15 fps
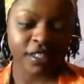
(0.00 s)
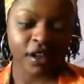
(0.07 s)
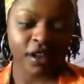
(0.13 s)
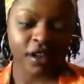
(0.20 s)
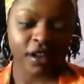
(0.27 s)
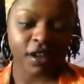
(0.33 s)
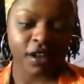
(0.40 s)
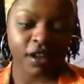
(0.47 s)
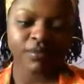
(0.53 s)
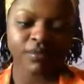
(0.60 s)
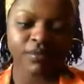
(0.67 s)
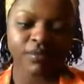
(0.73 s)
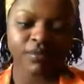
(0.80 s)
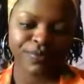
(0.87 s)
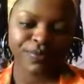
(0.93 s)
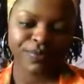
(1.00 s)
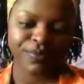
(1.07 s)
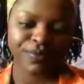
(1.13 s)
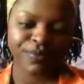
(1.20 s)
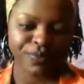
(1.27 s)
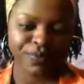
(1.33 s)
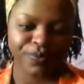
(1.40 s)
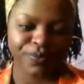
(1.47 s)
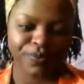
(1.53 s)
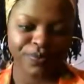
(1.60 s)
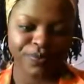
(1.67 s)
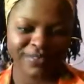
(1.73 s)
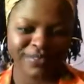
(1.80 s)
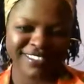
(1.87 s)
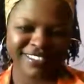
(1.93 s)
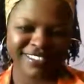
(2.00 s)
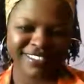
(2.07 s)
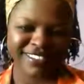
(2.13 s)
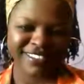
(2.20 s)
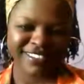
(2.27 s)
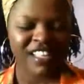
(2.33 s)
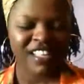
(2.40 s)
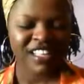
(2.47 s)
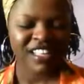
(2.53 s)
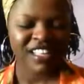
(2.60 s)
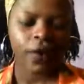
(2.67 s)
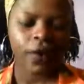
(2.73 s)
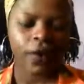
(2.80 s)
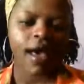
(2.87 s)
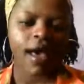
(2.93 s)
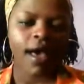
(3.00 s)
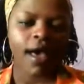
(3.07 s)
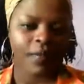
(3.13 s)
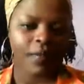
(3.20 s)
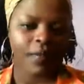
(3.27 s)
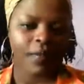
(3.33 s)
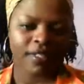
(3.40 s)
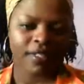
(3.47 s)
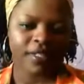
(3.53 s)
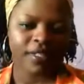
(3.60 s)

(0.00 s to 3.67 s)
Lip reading: viewers. You know, I can't be better than my mom.